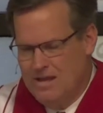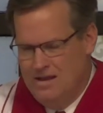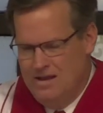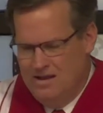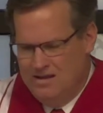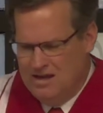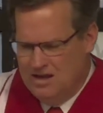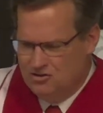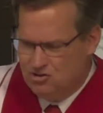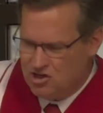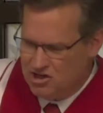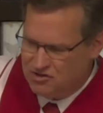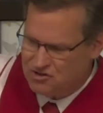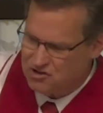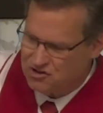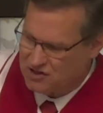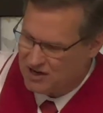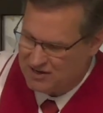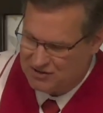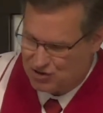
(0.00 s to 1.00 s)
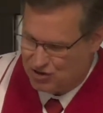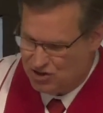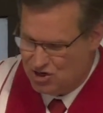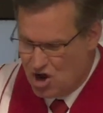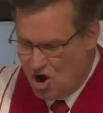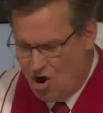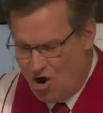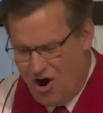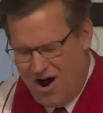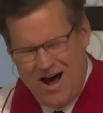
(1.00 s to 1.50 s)
Yet Jesus says in
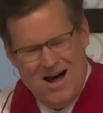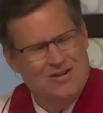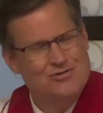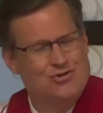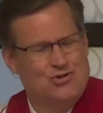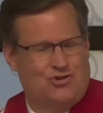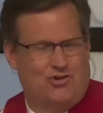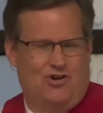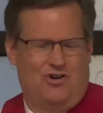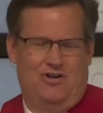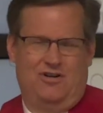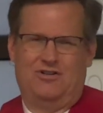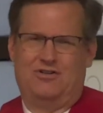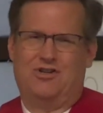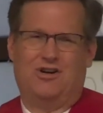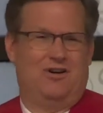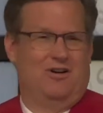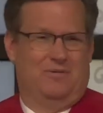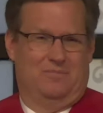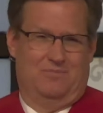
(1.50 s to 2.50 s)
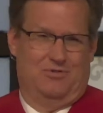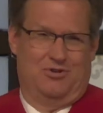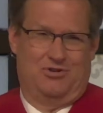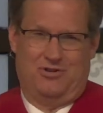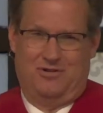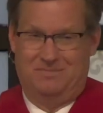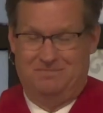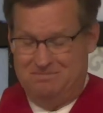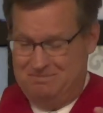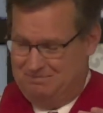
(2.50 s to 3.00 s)
no uncertain terms,
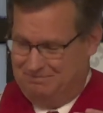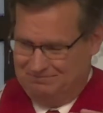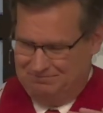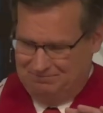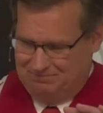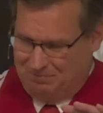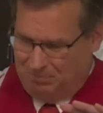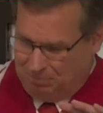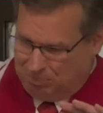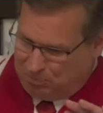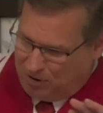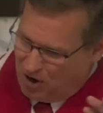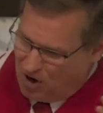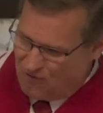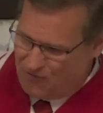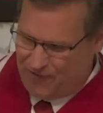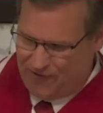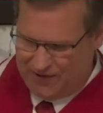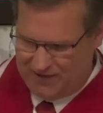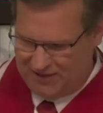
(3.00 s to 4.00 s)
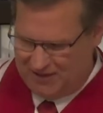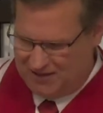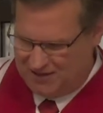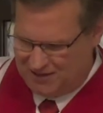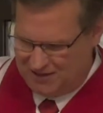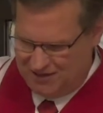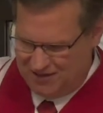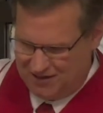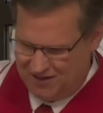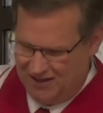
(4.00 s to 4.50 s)
perfectly
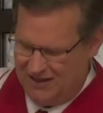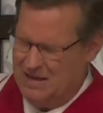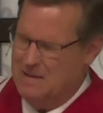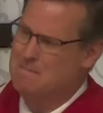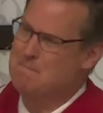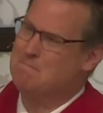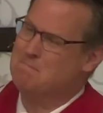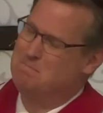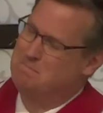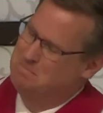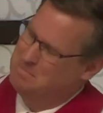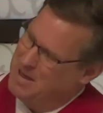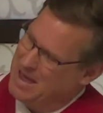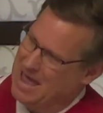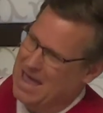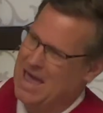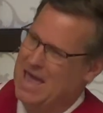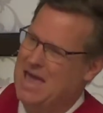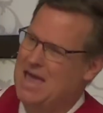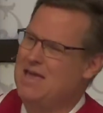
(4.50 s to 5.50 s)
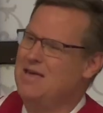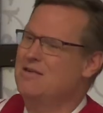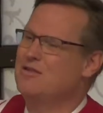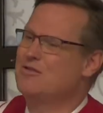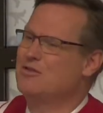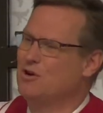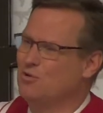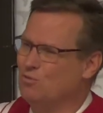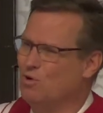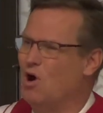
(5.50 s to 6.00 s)
clearly, pay
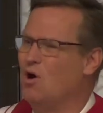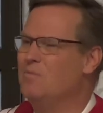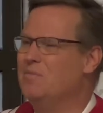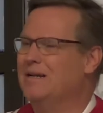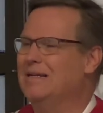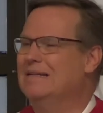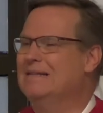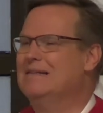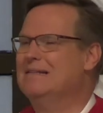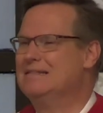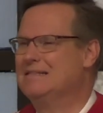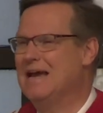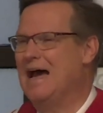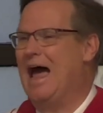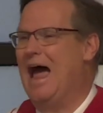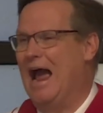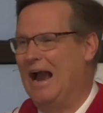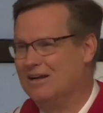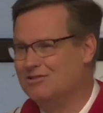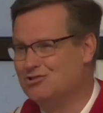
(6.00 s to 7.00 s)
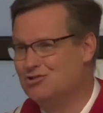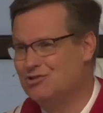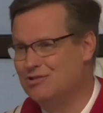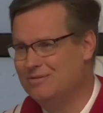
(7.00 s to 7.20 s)
the Roman tax.